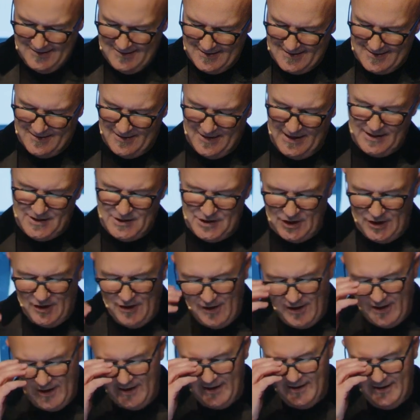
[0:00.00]
Great
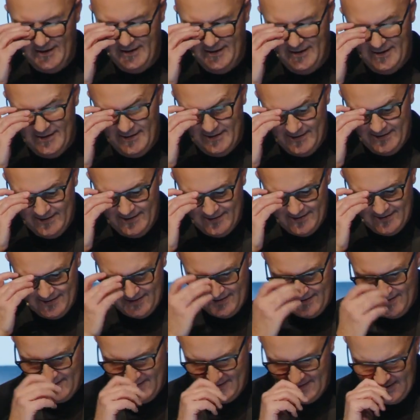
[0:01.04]
joy
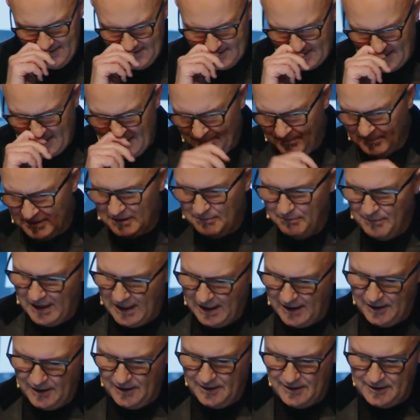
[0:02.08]
is coming to
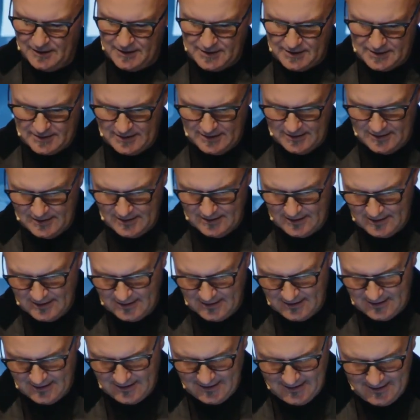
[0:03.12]
my house.
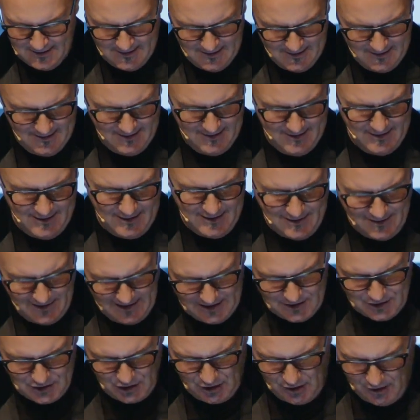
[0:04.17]

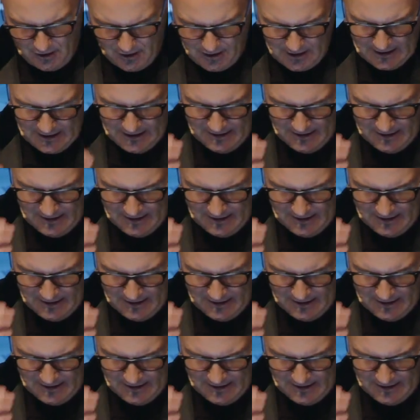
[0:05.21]
Great joy.